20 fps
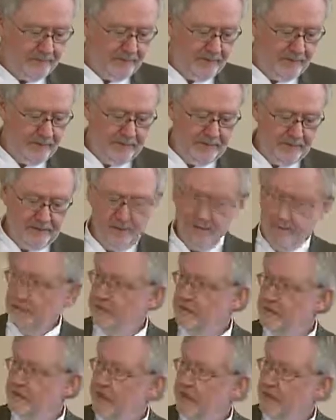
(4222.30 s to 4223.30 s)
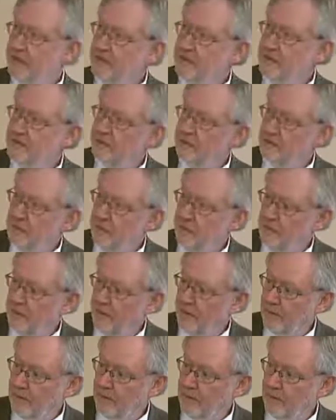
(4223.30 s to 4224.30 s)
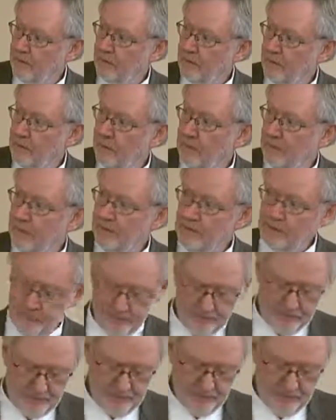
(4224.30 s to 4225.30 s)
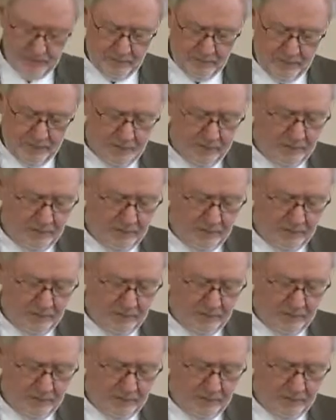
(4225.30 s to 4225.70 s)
And again, the status, you've got heard from ADF and G where they